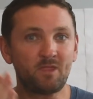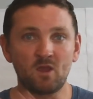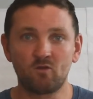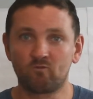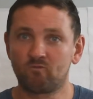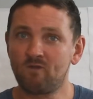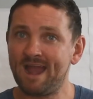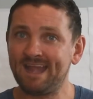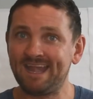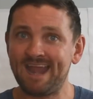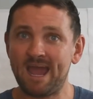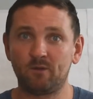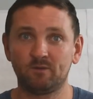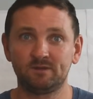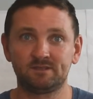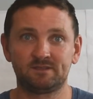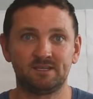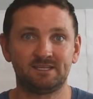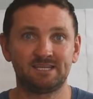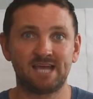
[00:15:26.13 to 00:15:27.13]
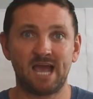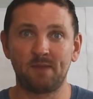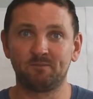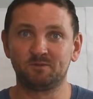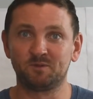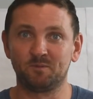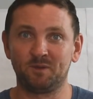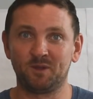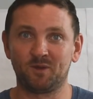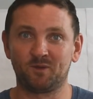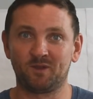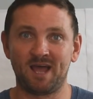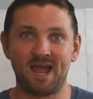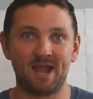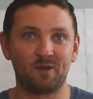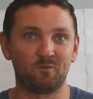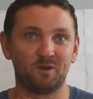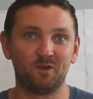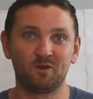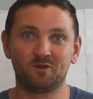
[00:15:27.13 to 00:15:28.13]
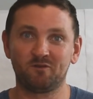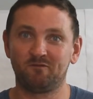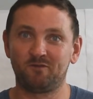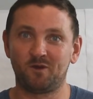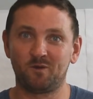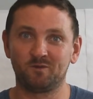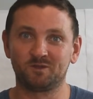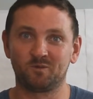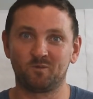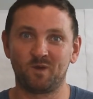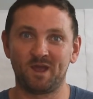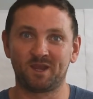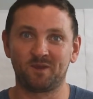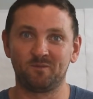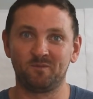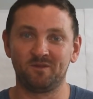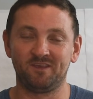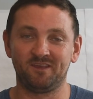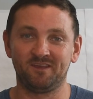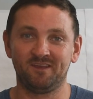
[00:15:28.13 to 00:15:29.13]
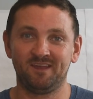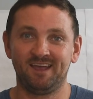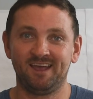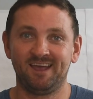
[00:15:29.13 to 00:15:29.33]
Right now is the time to be online. We're looking forward to working with you